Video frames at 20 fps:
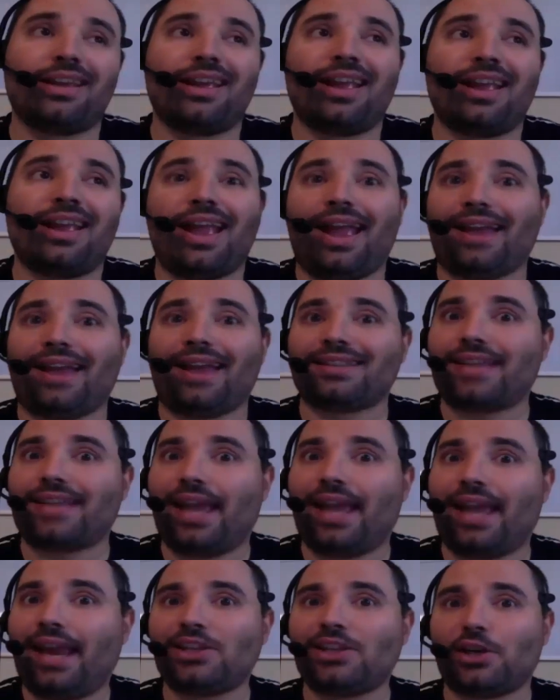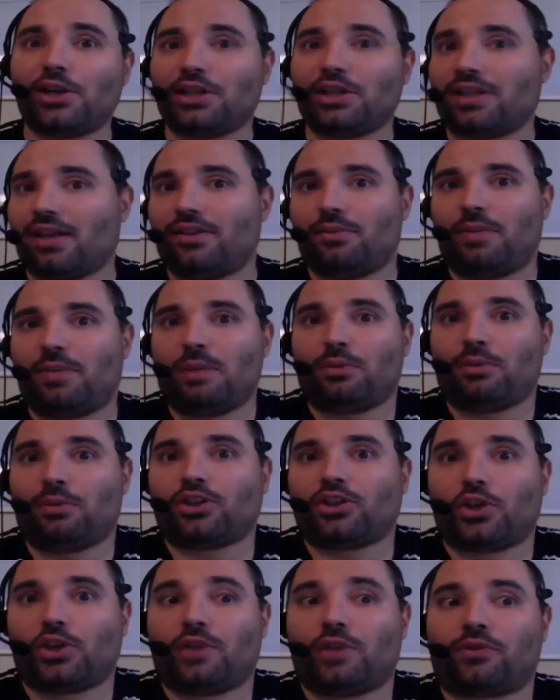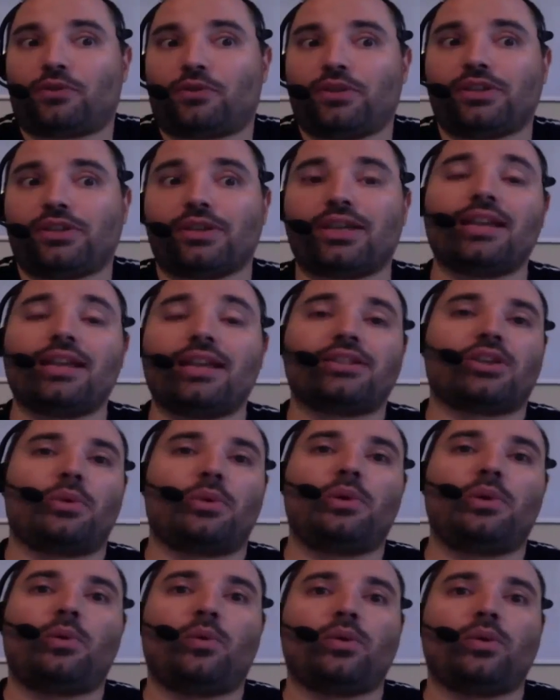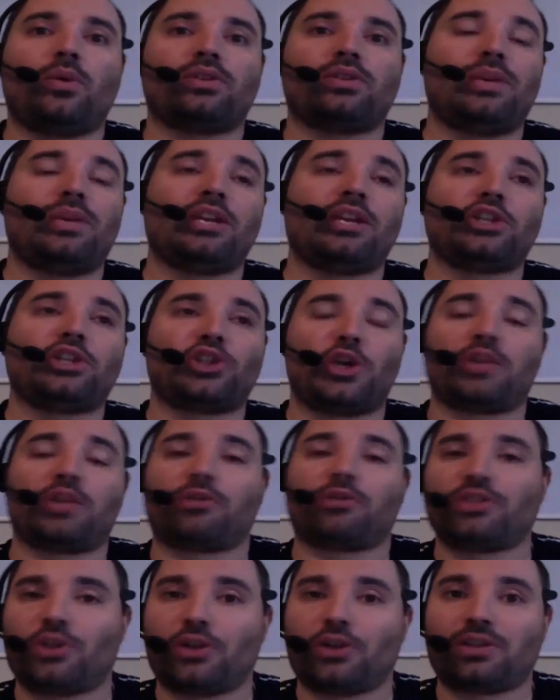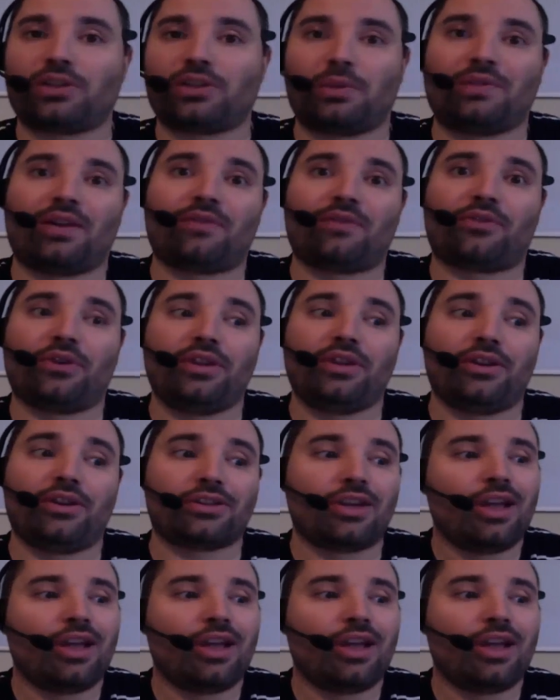has case studies that people can show you for results. Get so we, so we can show you the results that we've done for years. Not